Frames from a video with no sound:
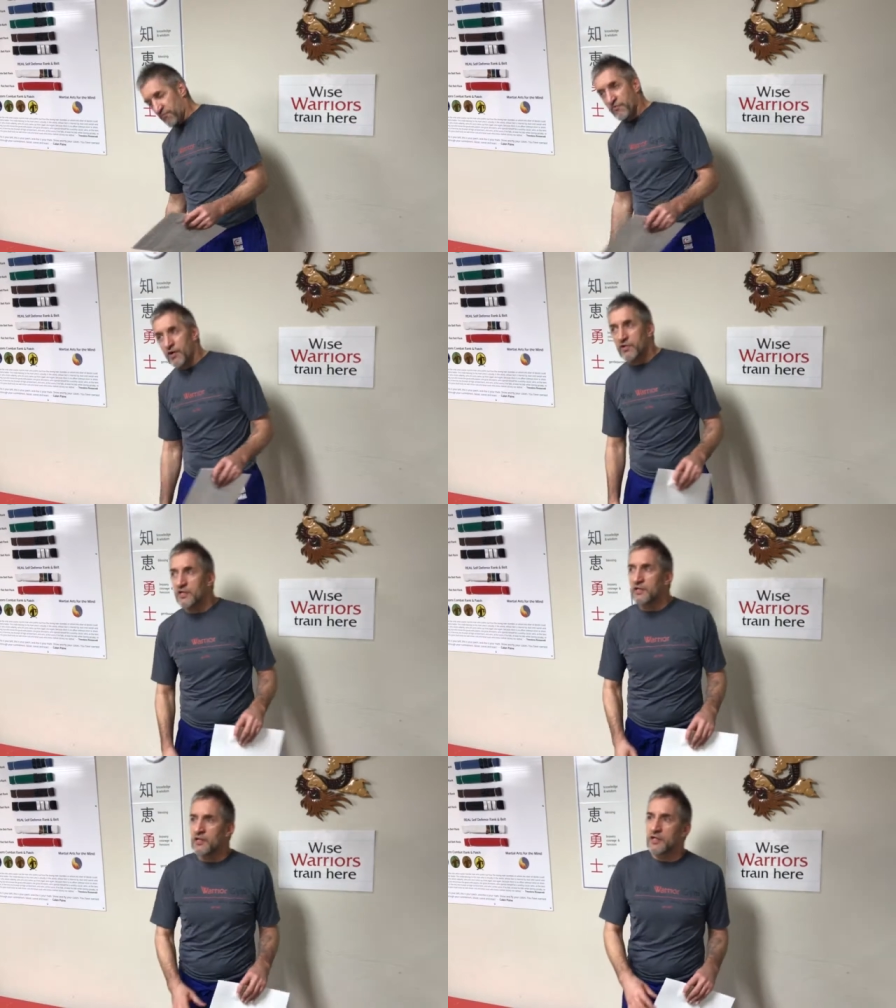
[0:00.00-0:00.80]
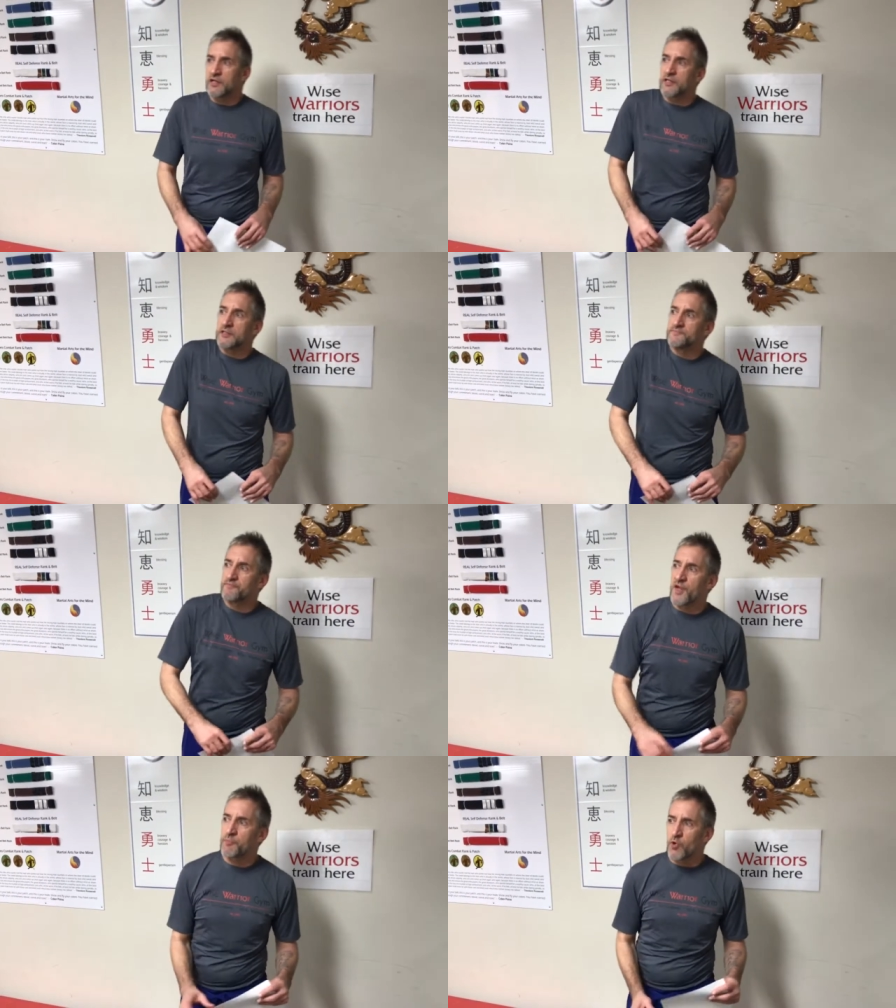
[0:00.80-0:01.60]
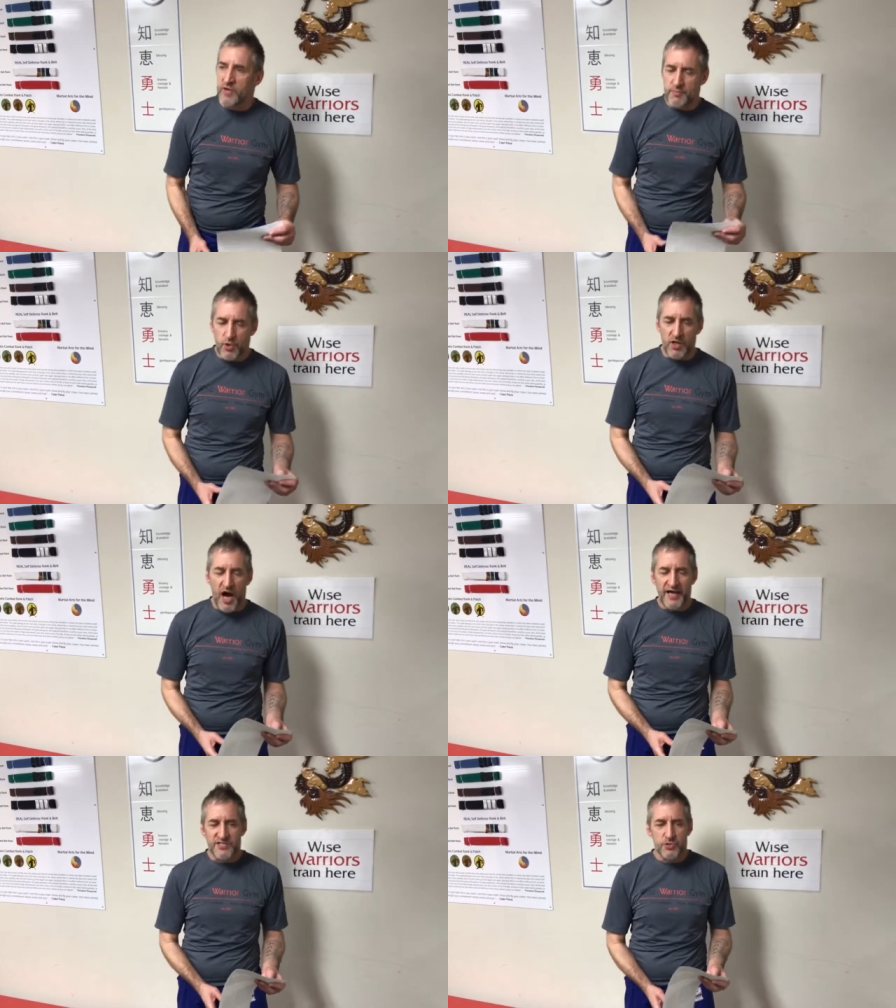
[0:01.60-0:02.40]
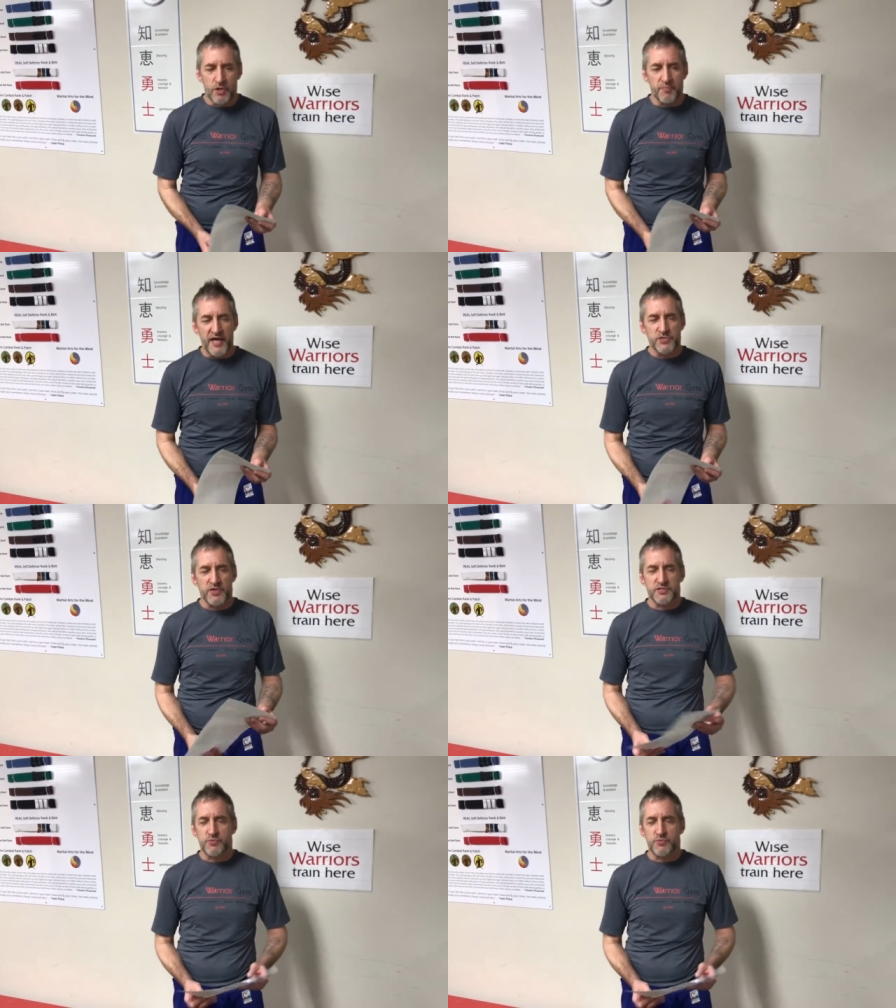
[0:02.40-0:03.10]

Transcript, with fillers: very uh, program called ISR Matrix,